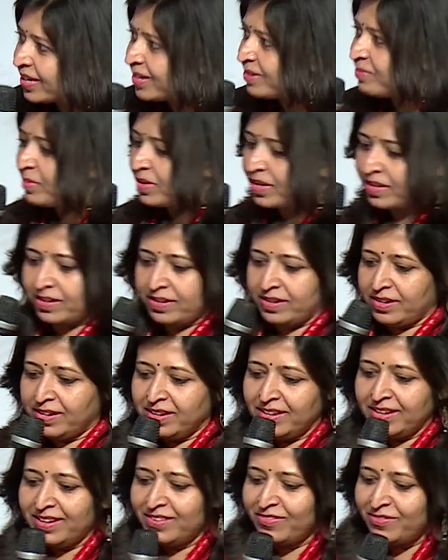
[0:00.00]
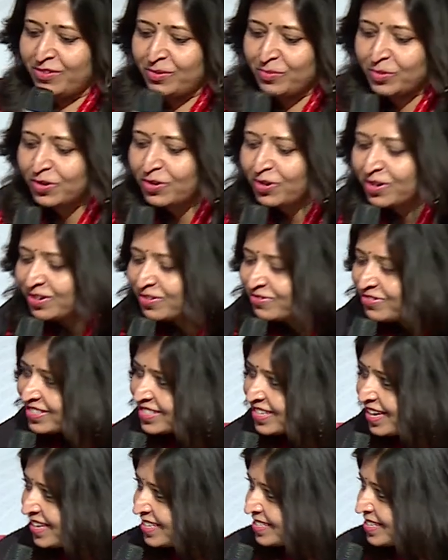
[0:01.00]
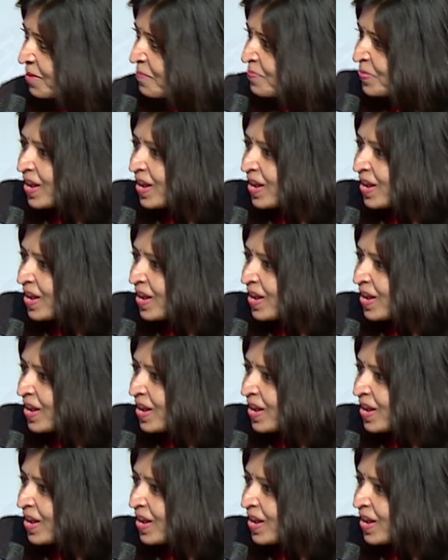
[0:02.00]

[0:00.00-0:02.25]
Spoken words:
at me from the corner of his eyes.